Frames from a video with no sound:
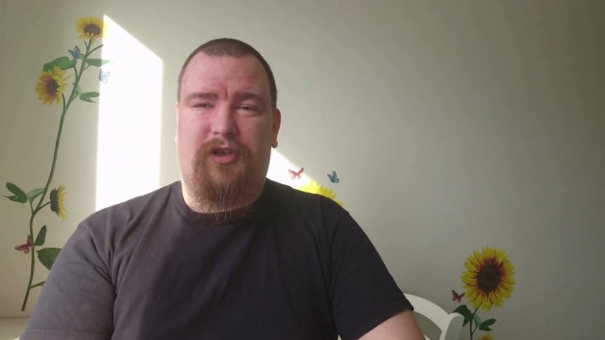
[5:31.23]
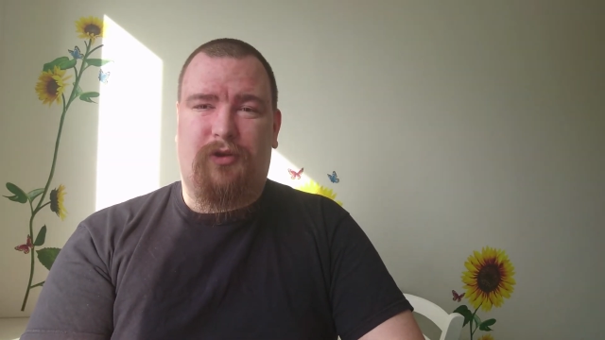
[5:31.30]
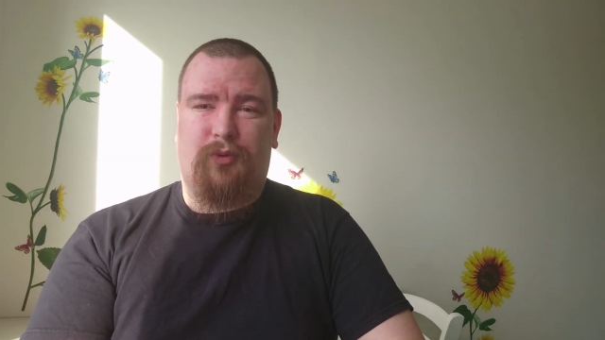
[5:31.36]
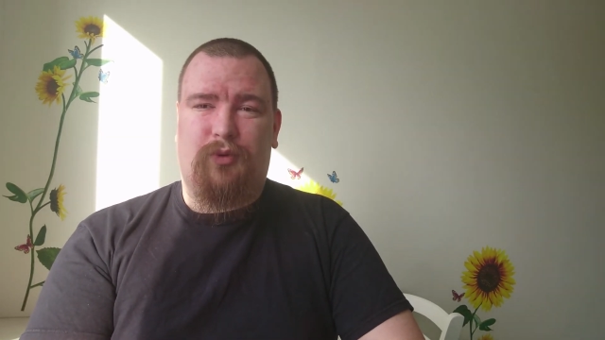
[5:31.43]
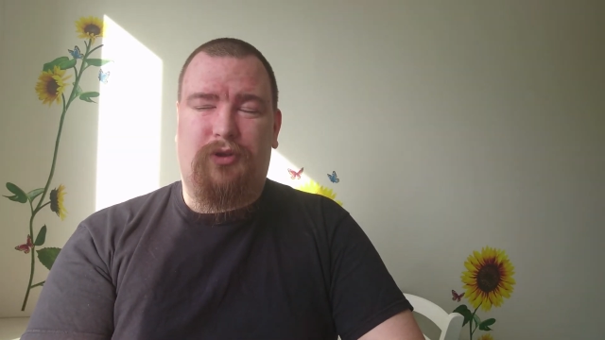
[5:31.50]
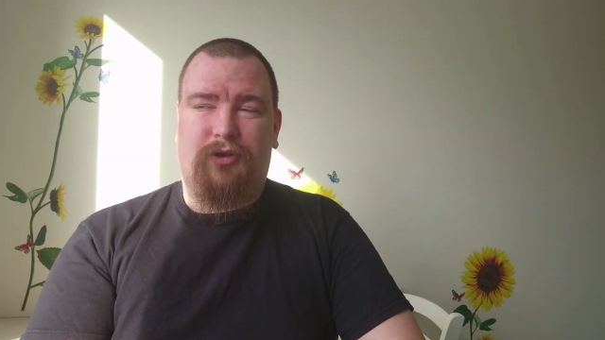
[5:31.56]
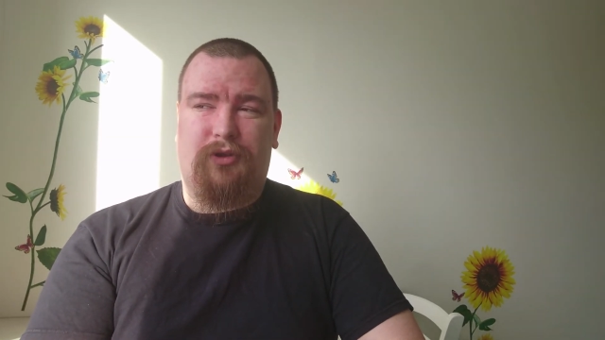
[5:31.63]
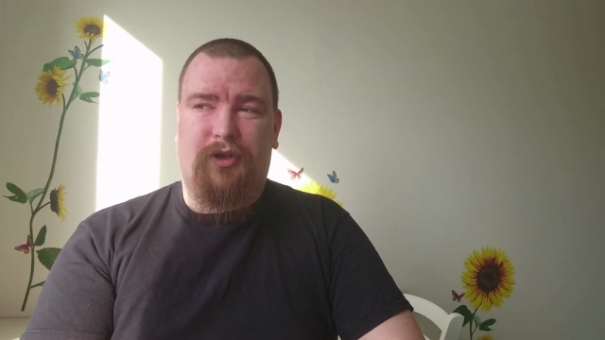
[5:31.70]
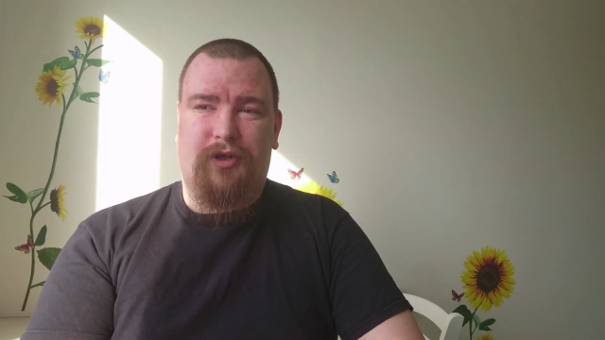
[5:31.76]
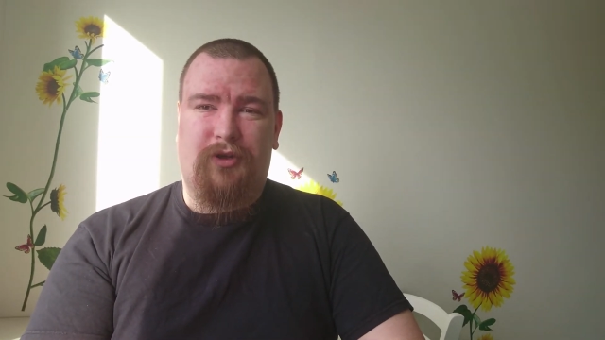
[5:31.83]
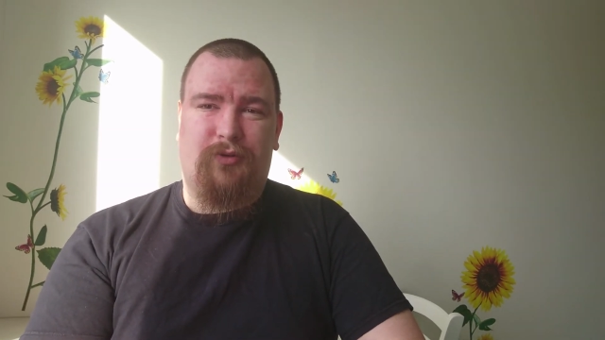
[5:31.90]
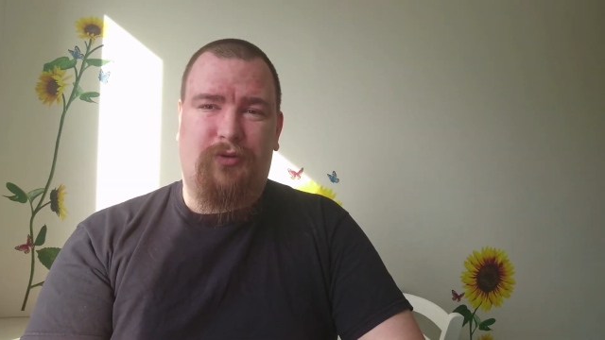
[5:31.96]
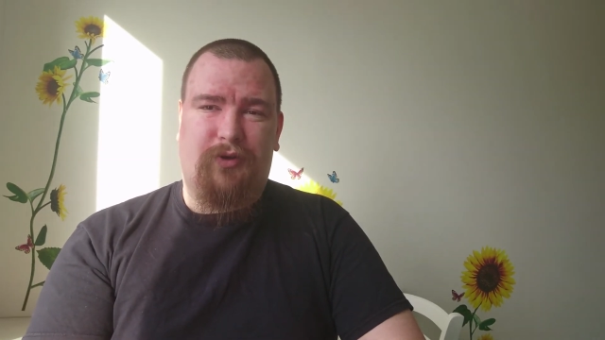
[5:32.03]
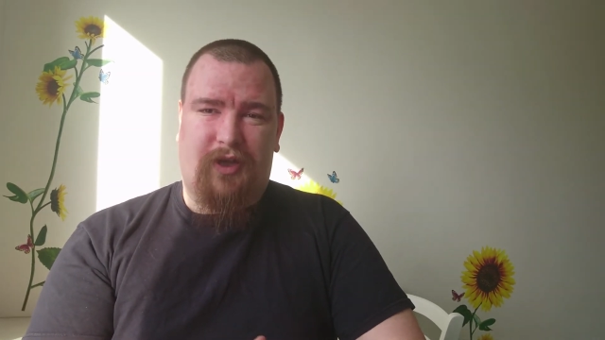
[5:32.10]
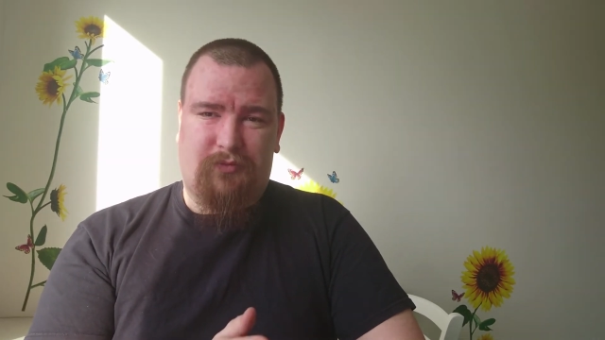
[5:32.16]
I will
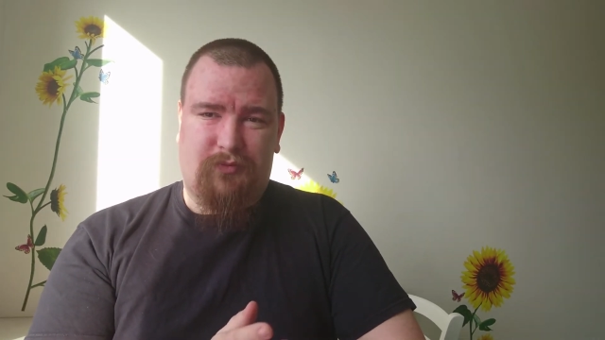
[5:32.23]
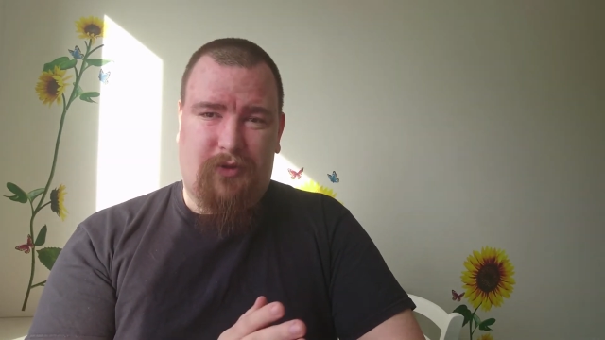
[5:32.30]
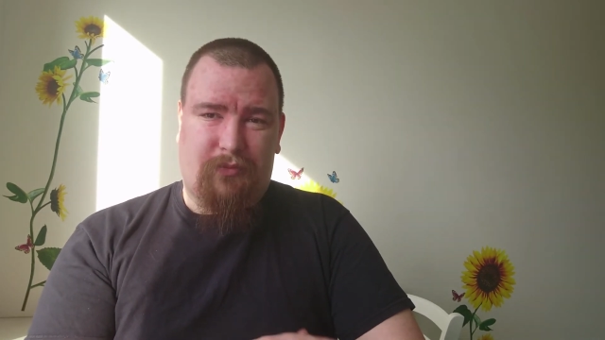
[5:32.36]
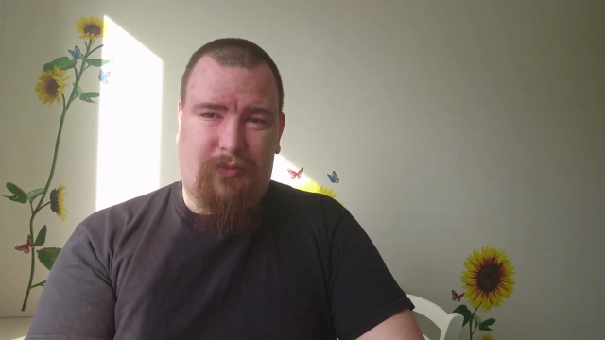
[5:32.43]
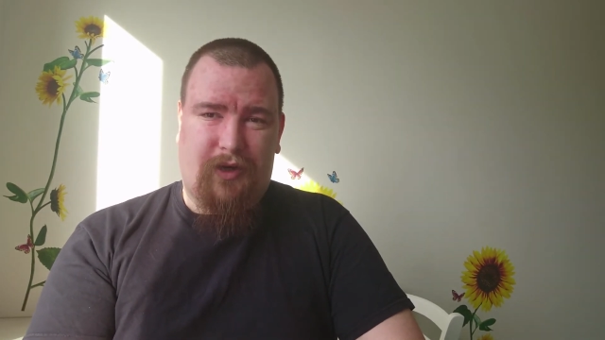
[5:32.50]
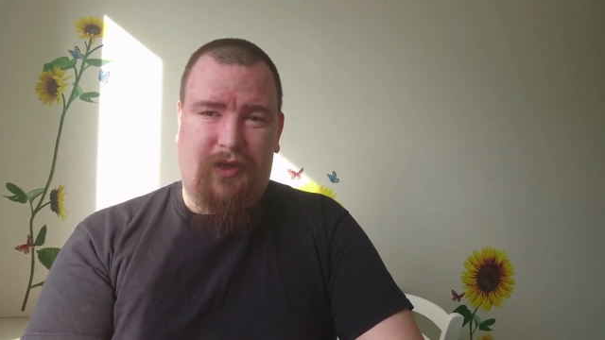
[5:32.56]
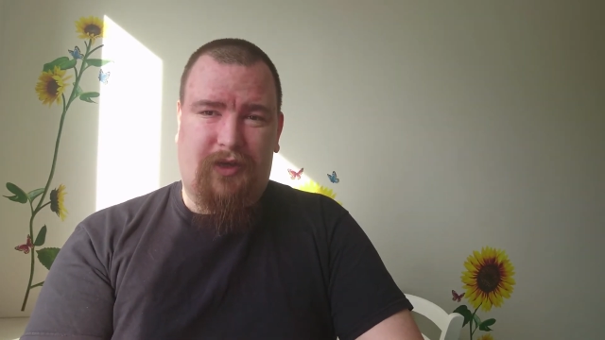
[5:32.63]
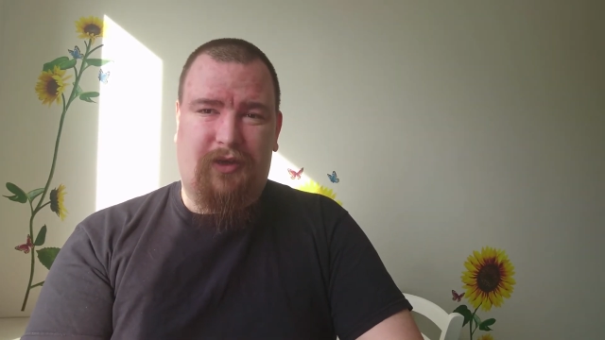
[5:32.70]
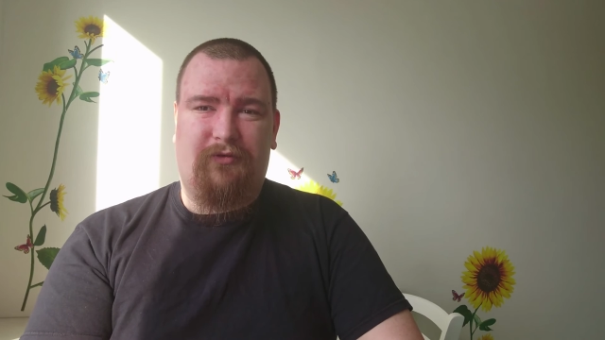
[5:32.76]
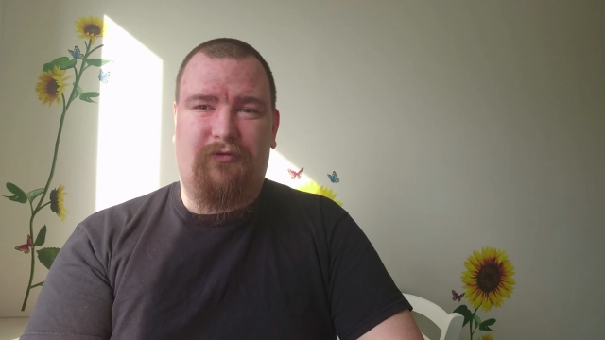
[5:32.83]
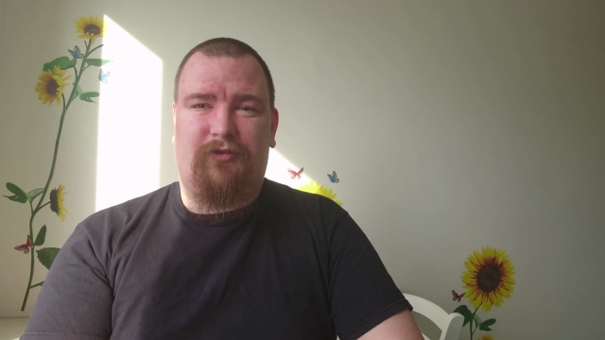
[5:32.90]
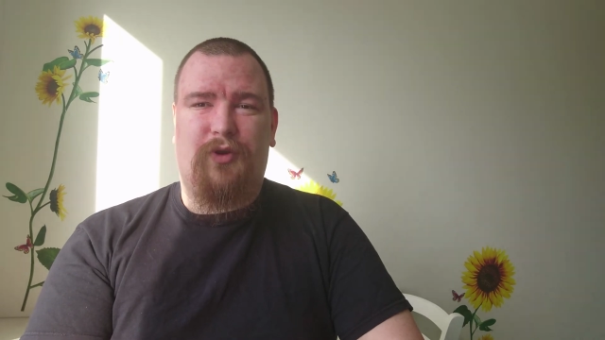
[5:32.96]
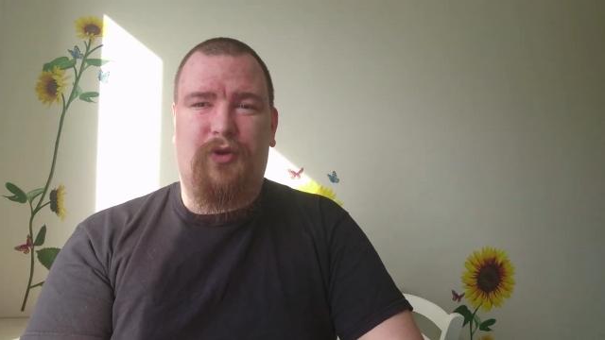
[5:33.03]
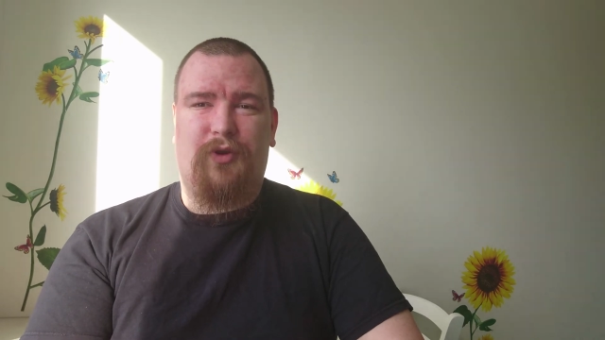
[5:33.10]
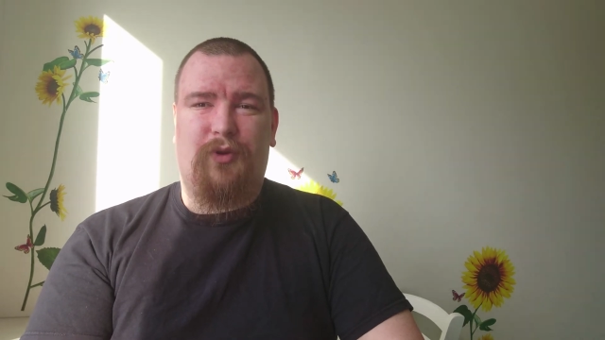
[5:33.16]
go get my bike
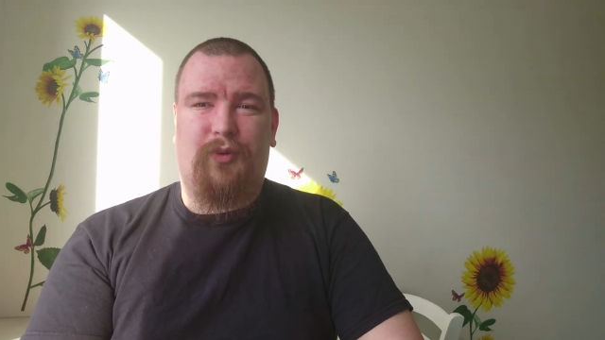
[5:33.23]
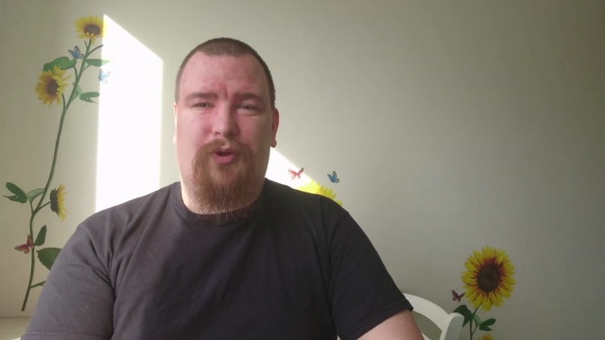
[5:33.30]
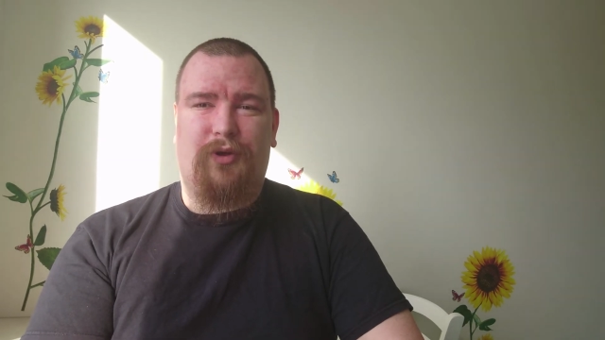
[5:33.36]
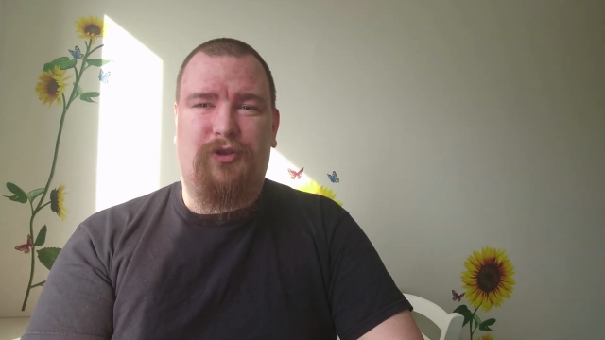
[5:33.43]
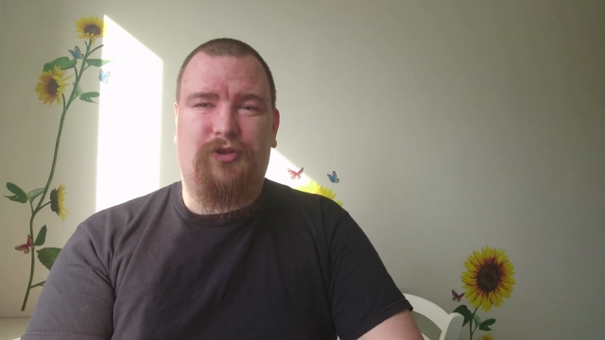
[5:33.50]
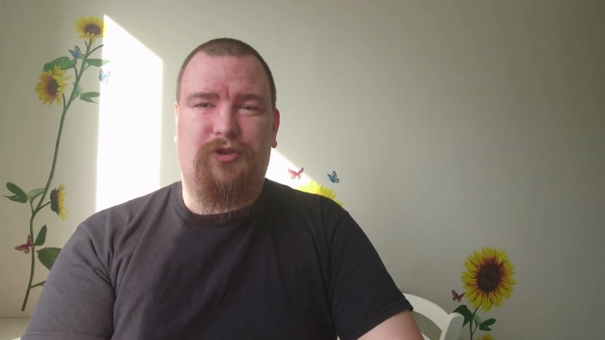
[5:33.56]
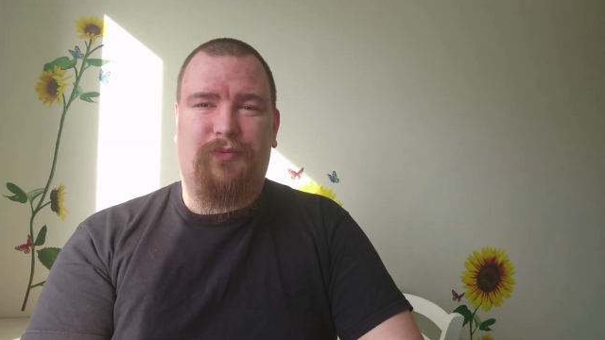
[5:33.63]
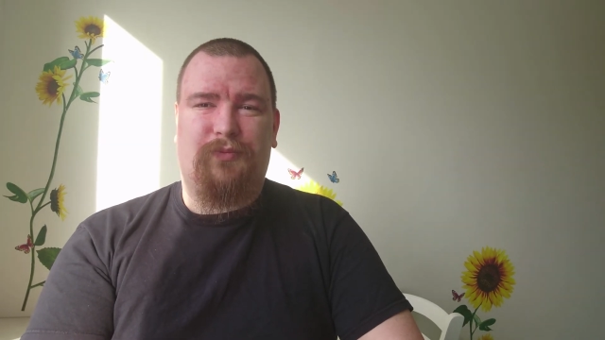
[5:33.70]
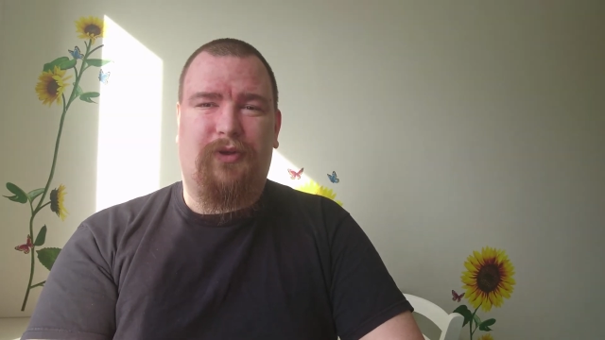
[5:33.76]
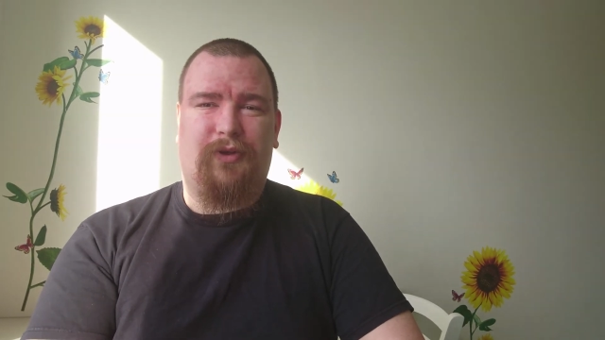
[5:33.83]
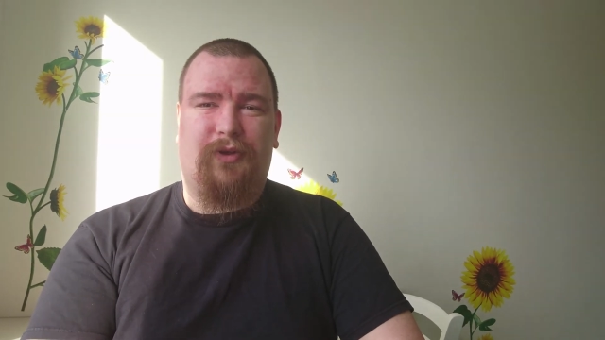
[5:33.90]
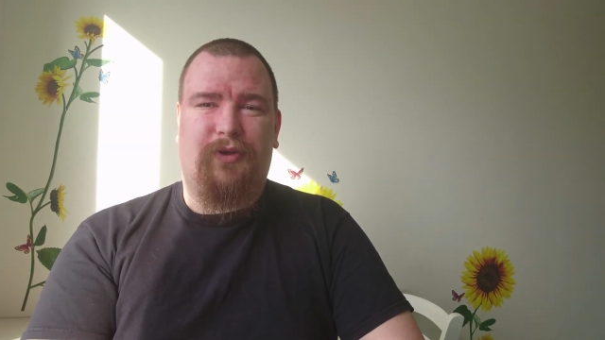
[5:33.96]
from the workshop